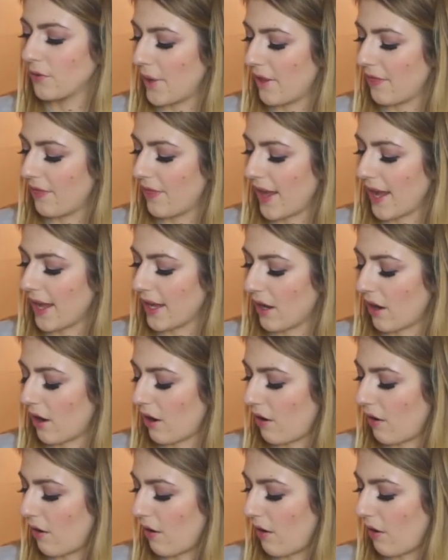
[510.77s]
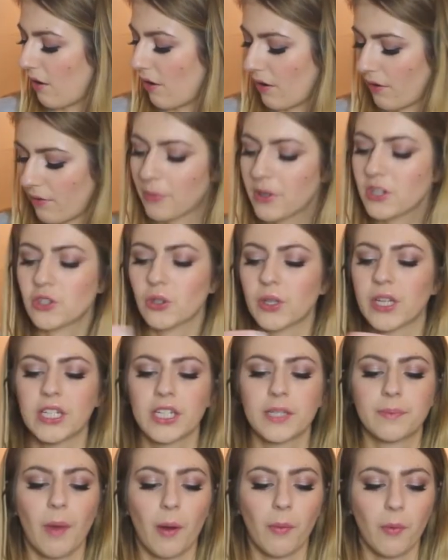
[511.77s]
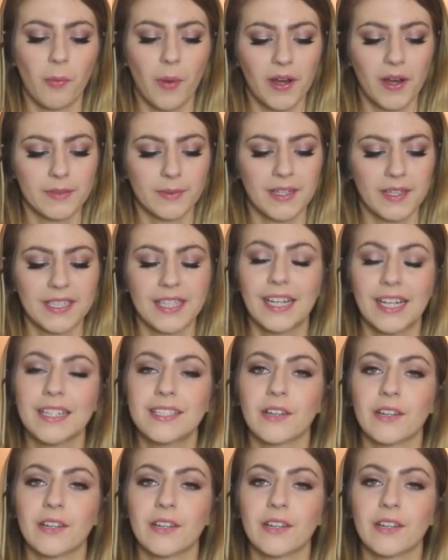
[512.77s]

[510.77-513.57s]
but they are, I'm pretty sure they're just bubble baths, basically.